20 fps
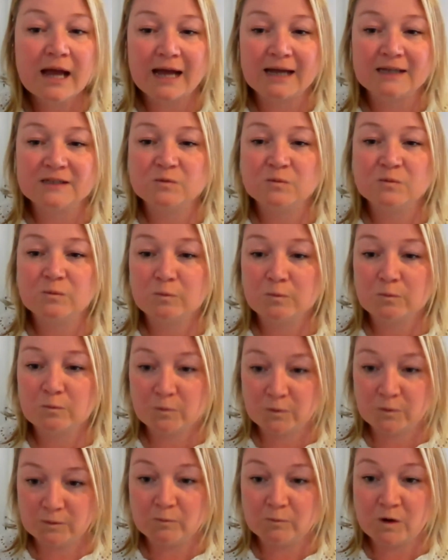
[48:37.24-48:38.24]
as
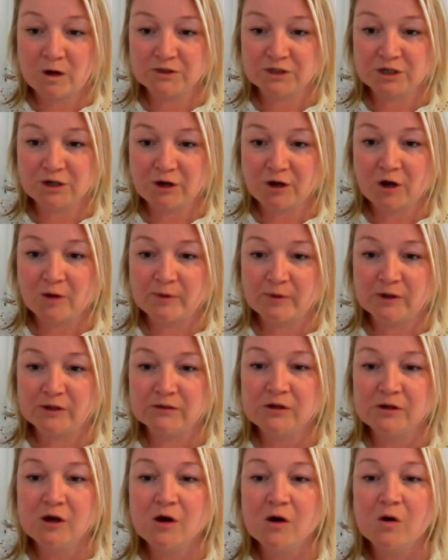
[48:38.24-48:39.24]
wilder
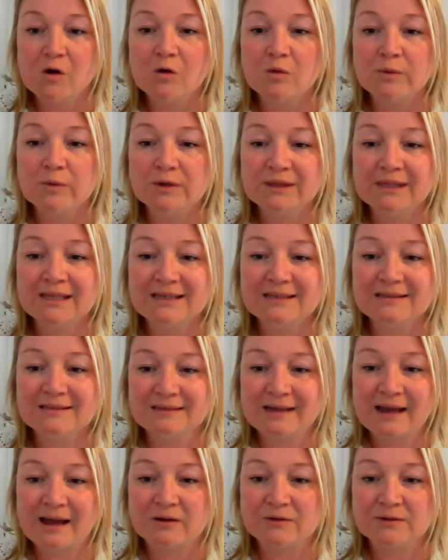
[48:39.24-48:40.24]
carbon, or would these
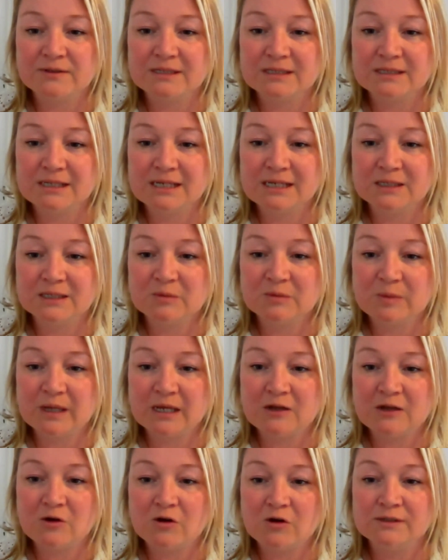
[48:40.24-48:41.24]
sales need to
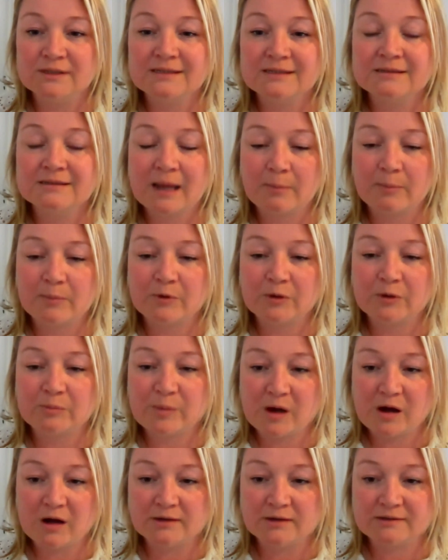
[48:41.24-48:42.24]
be on
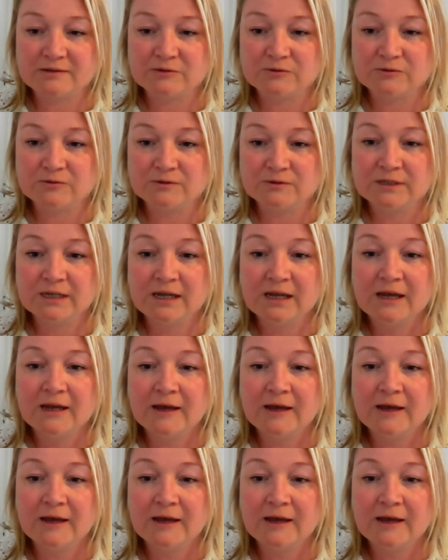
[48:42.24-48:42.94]
separate parcels?